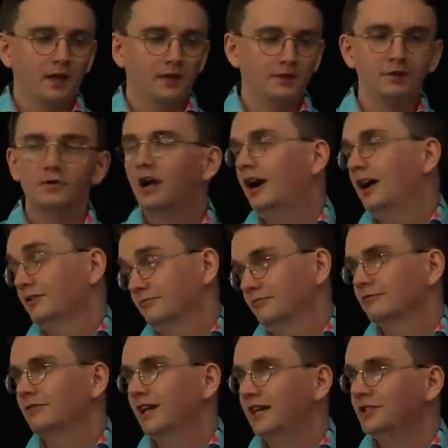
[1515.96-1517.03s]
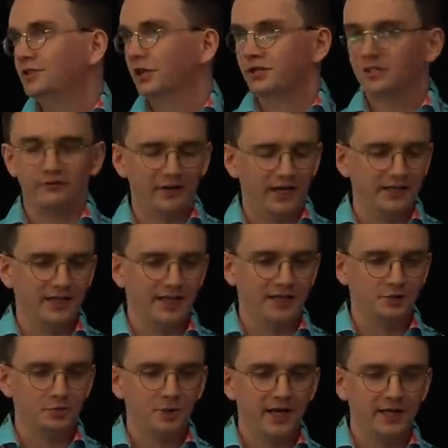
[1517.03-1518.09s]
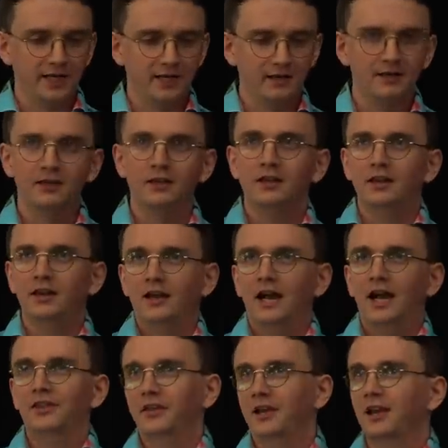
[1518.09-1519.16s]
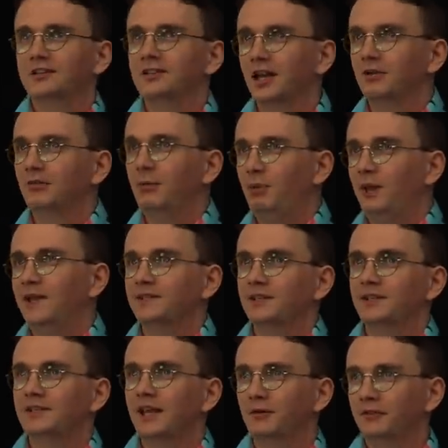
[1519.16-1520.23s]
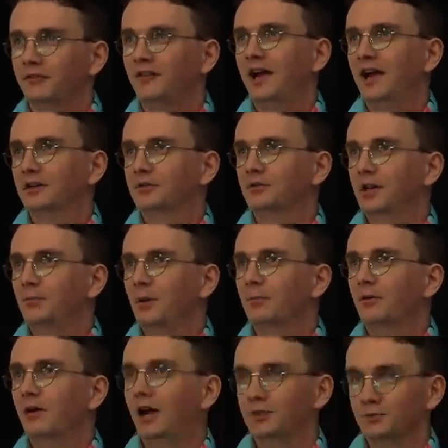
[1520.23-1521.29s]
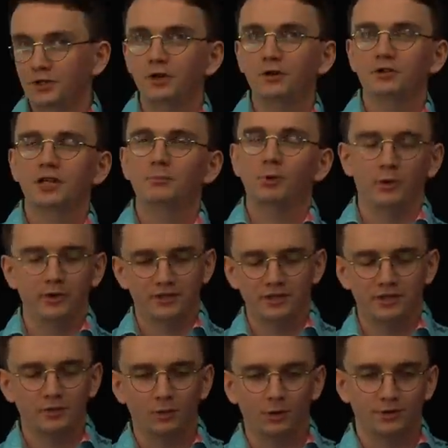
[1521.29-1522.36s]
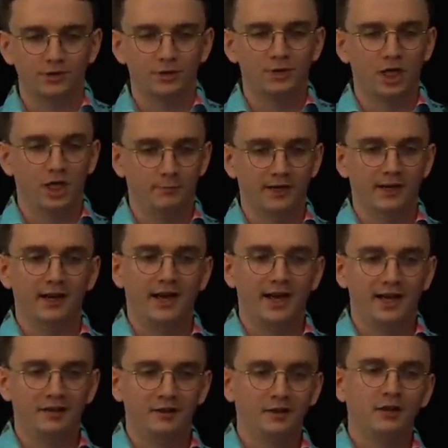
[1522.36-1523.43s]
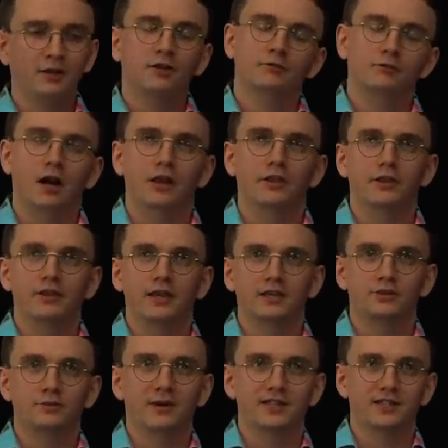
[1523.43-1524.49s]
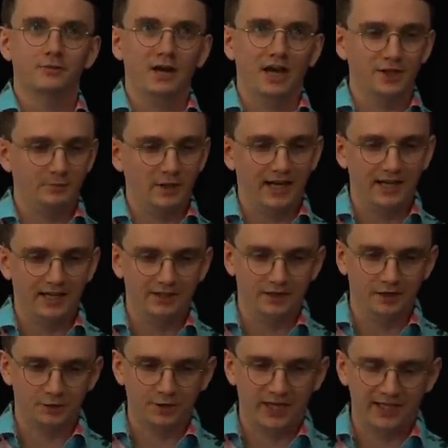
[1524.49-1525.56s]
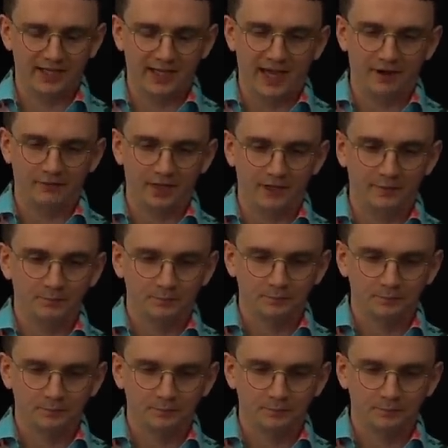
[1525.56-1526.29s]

You can't really justify that in training and the artillery pieces that would fire the creeping barrage were usually pointed towards the German line rather than 20 miles behind in a training area.